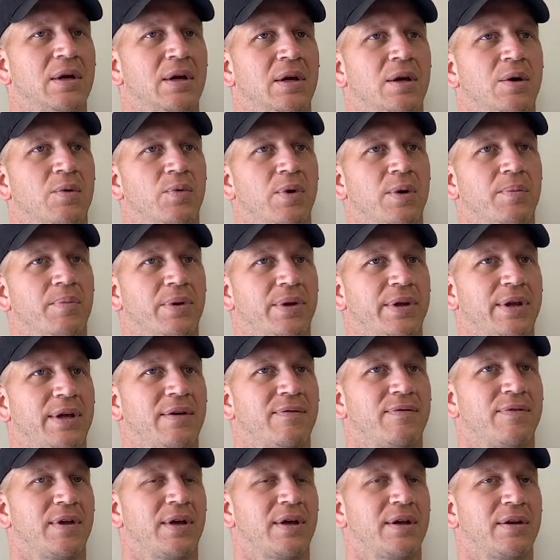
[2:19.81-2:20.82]
we
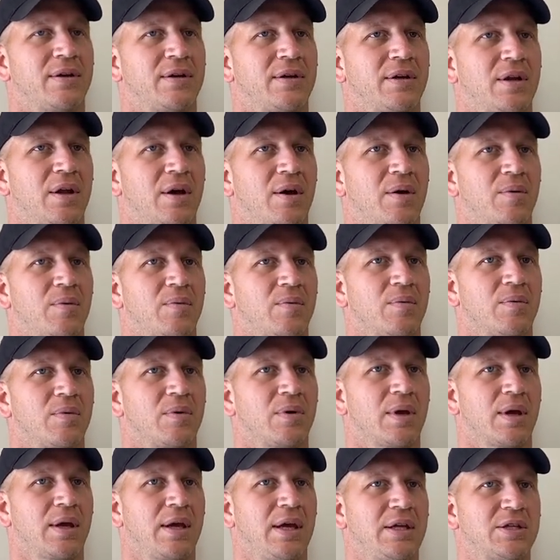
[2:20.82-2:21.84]
believe that, you know,
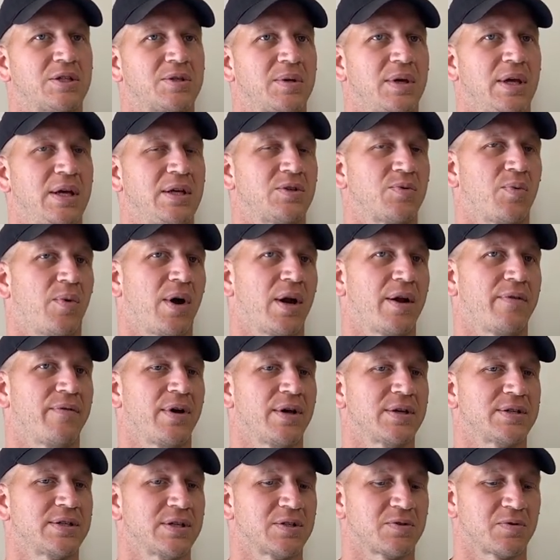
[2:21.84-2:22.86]
each one of
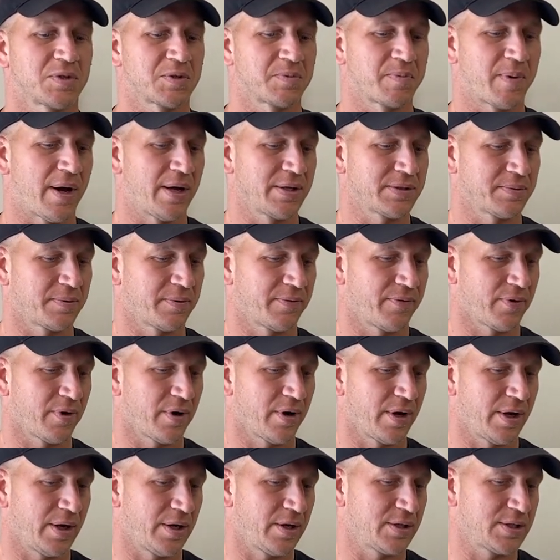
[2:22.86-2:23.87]
us is responsible for
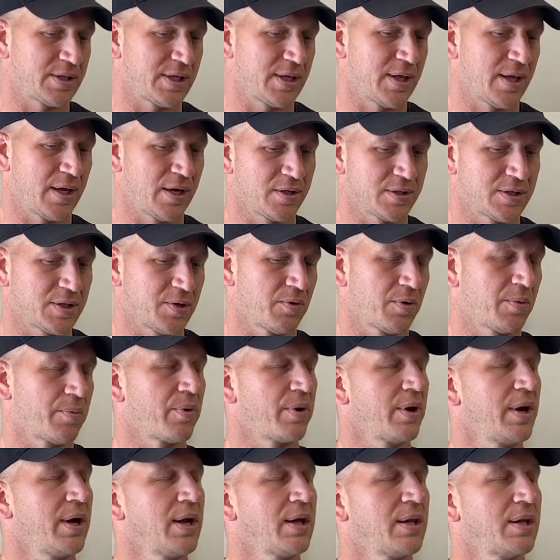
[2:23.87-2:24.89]
our energy, the energy we
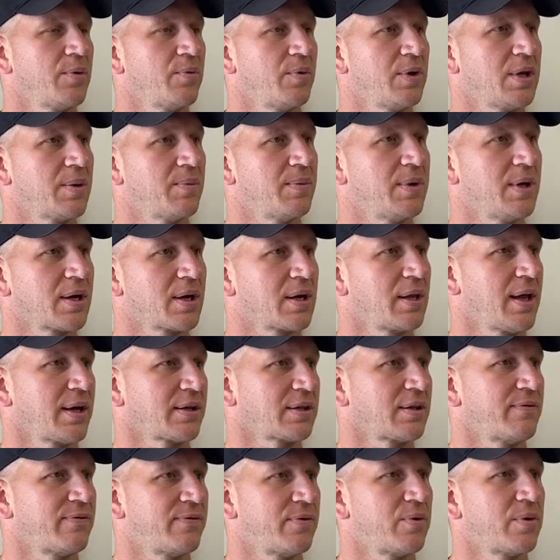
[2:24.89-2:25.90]
bring, and that we can be a
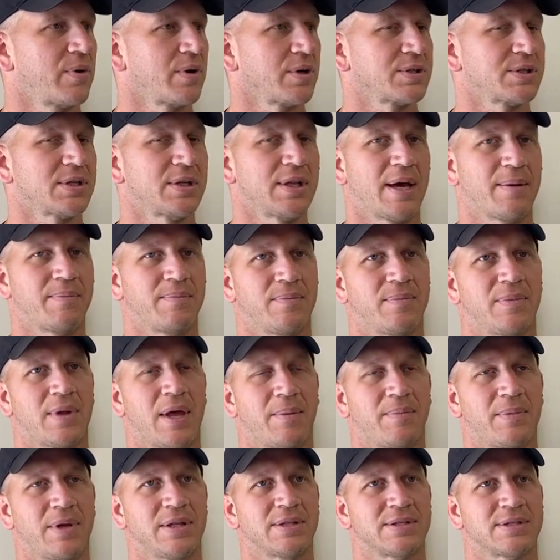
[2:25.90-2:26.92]
collective force. And
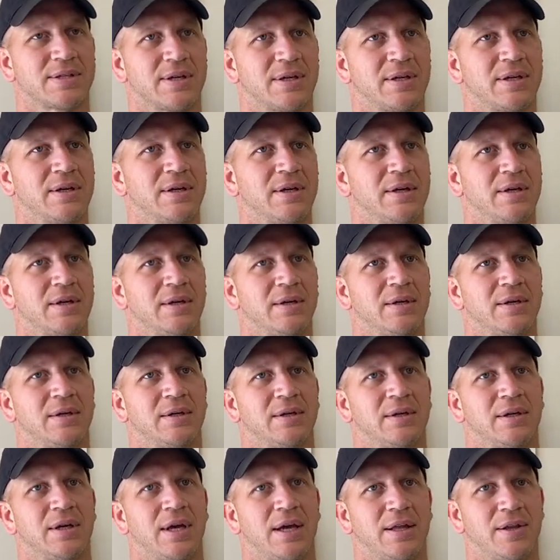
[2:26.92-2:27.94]
that means that
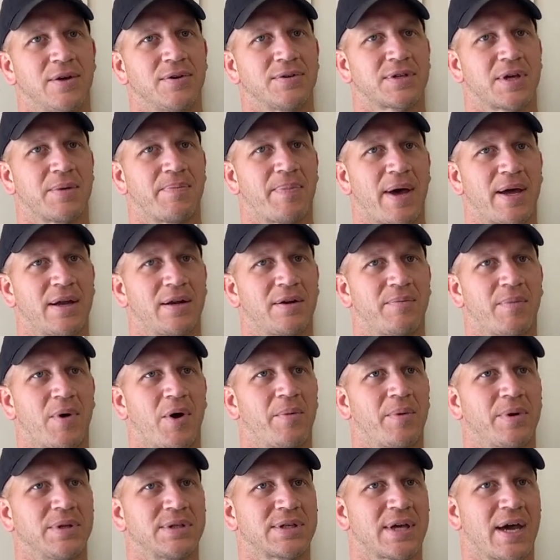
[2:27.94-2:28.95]
in those competitive
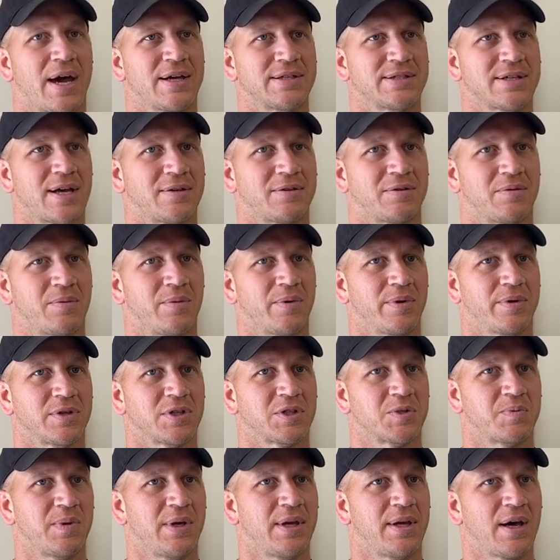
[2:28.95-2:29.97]
moments, guys have to be willing to
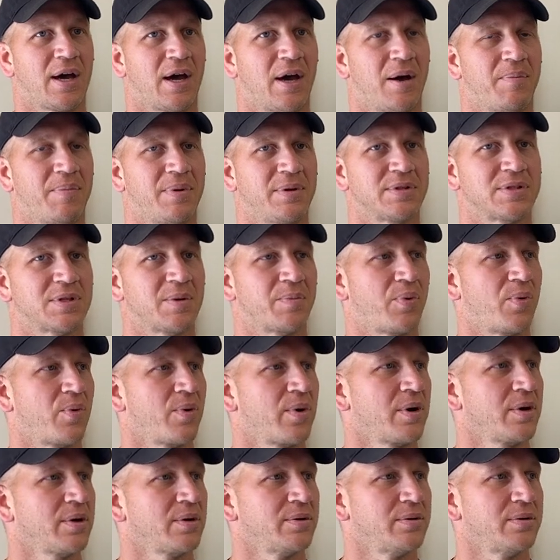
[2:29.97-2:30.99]
speak up and
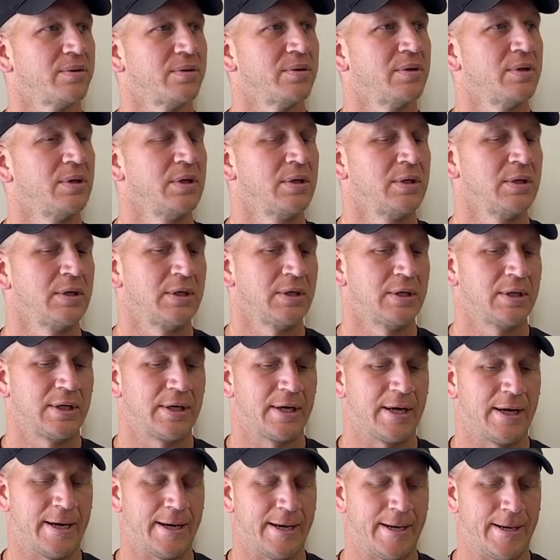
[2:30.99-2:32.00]
support.
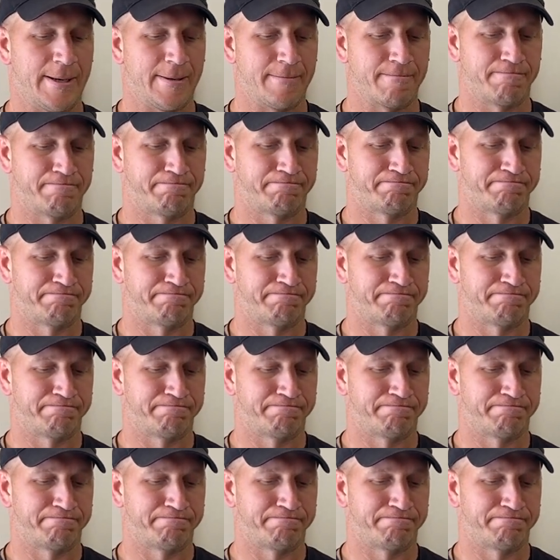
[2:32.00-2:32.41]
And